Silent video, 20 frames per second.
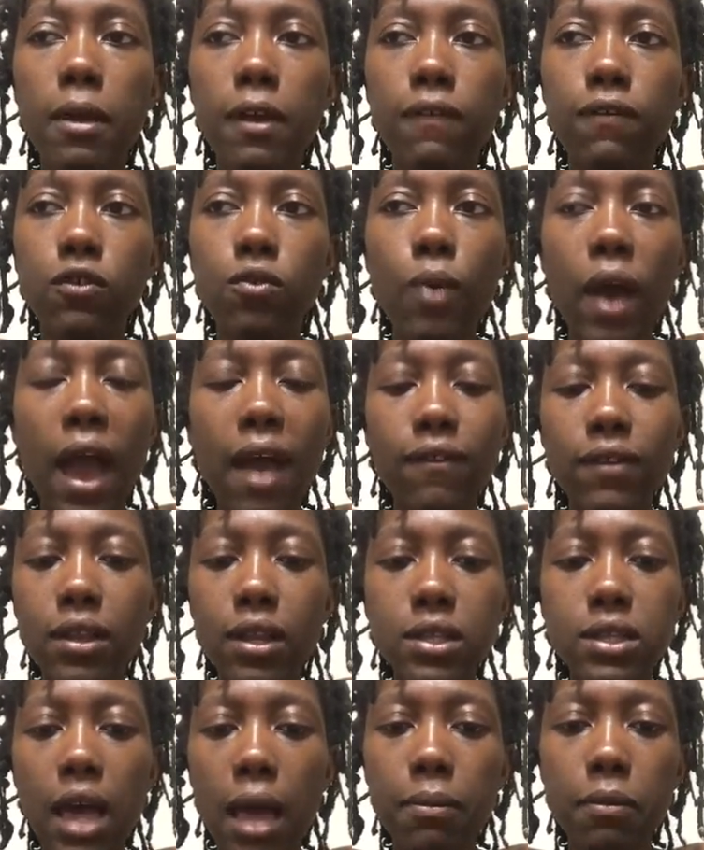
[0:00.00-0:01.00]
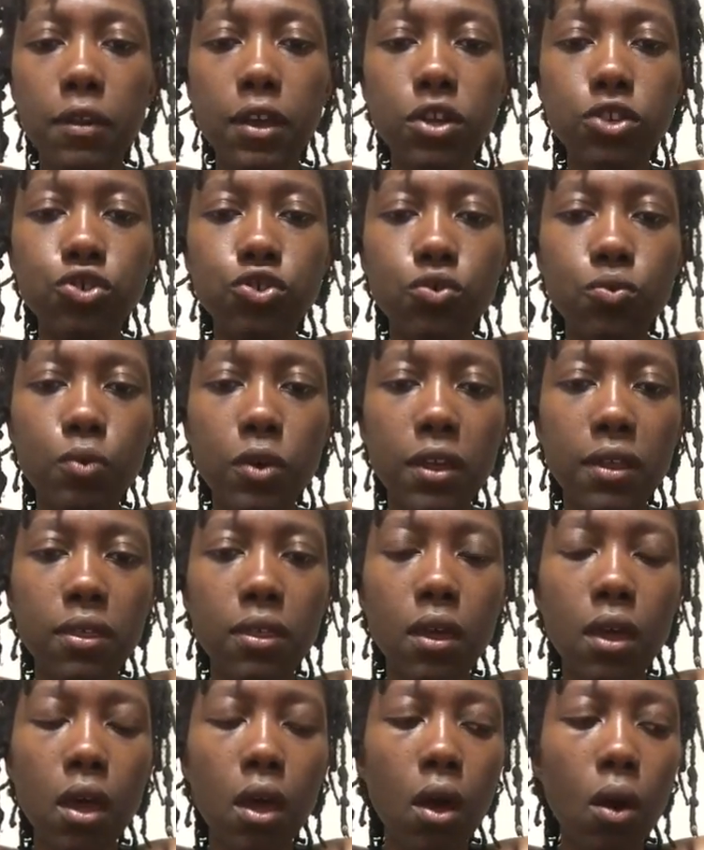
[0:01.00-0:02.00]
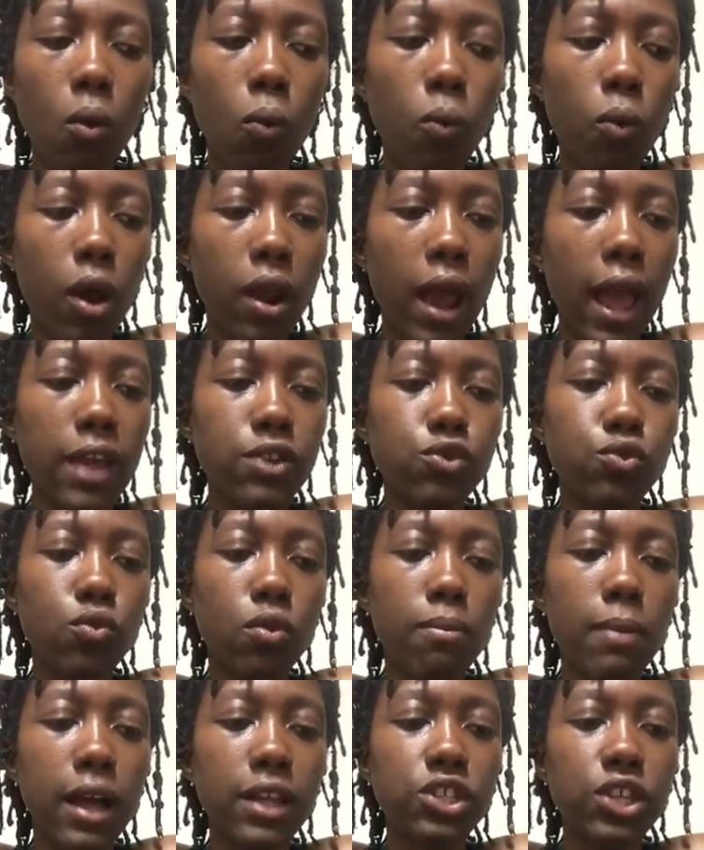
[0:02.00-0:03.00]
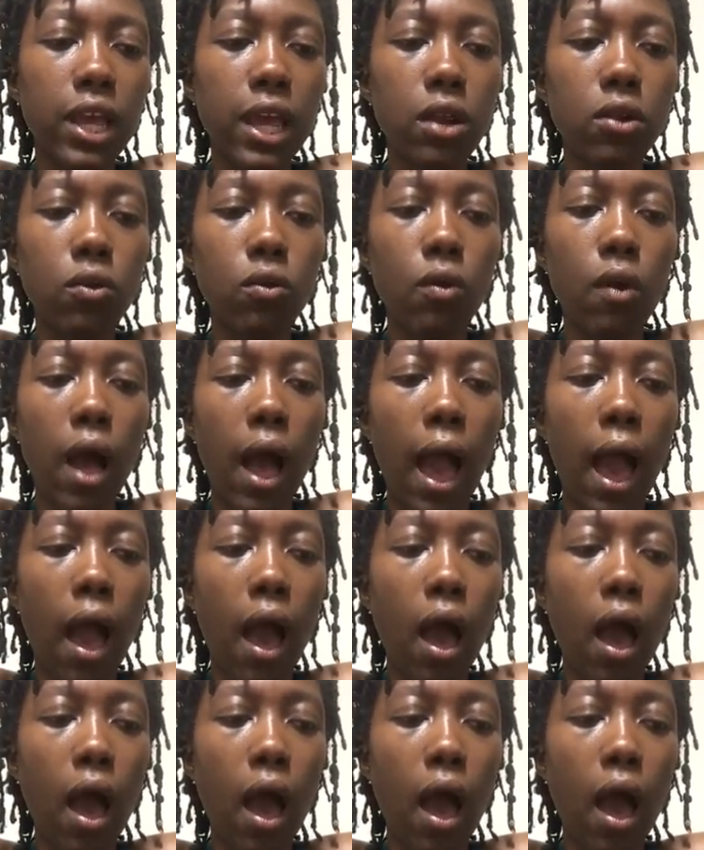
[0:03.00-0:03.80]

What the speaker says: If you have any type of issue with what I do on my channel,